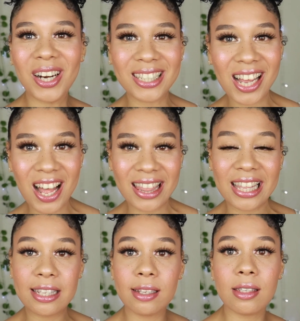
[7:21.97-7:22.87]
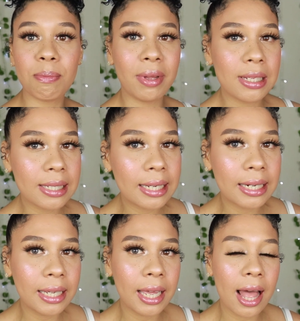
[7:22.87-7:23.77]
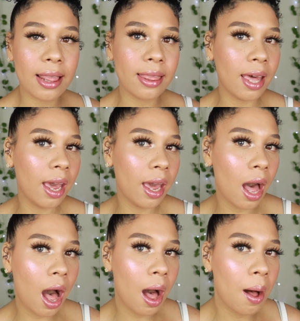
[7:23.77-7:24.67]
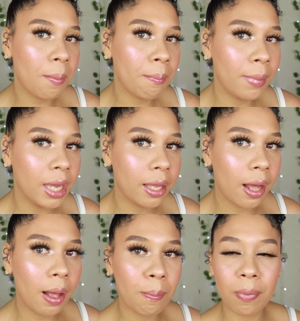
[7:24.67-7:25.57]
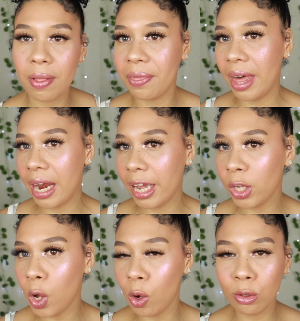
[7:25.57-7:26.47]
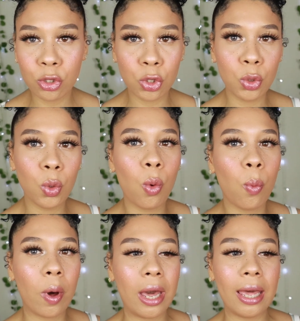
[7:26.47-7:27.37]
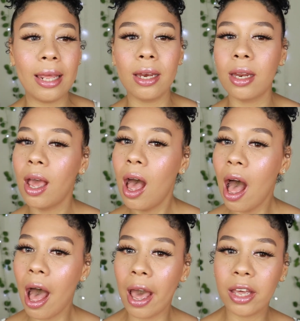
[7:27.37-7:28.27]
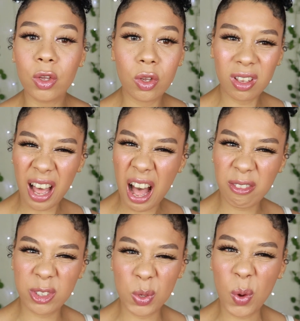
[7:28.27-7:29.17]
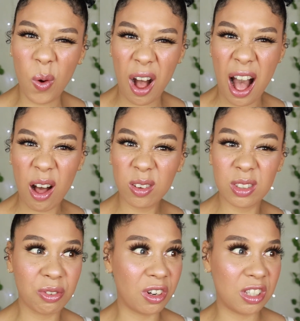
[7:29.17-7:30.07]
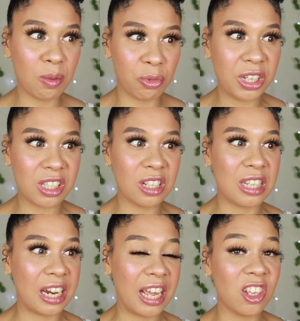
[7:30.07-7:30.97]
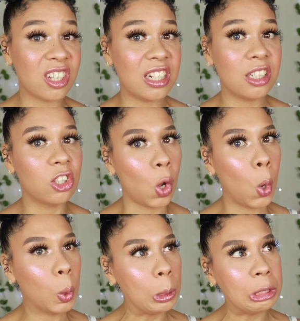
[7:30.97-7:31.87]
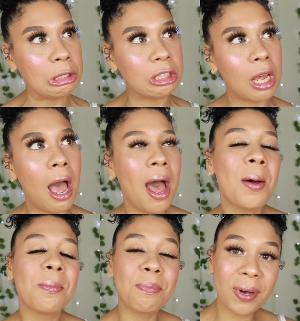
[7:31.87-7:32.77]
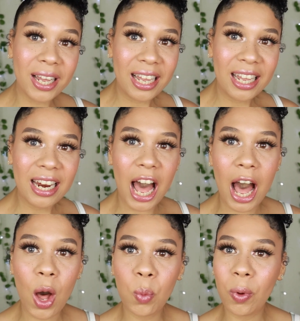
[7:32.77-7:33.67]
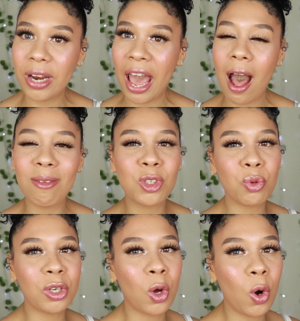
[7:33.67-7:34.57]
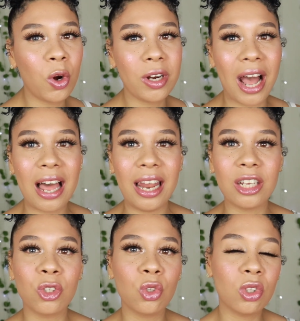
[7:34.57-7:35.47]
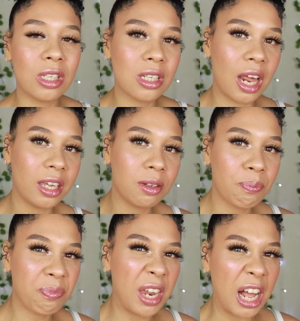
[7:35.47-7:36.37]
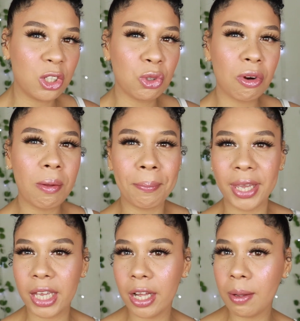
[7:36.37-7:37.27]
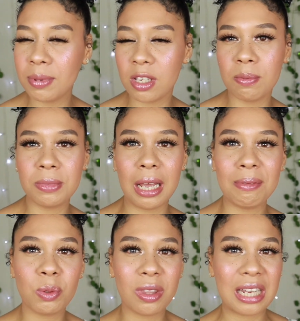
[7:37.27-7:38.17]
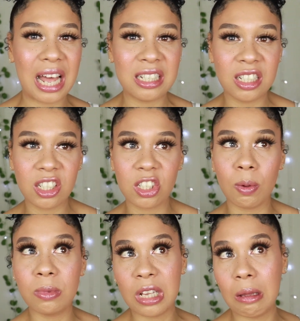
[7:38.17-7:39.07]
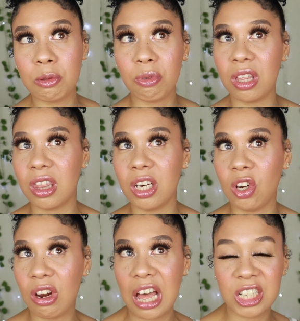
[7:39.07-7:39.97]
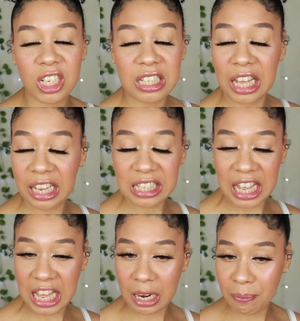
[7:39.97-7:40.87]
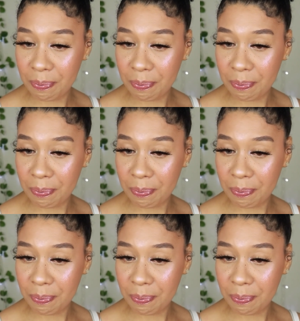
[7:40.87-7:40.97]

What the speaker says: are done. This is basically the makeup that I go to when I have to go out for some reason that I usually don't. But when I have to record, I like to do this like natural makeup, sometimes with lashes, sometimes with no lashes. Like I said,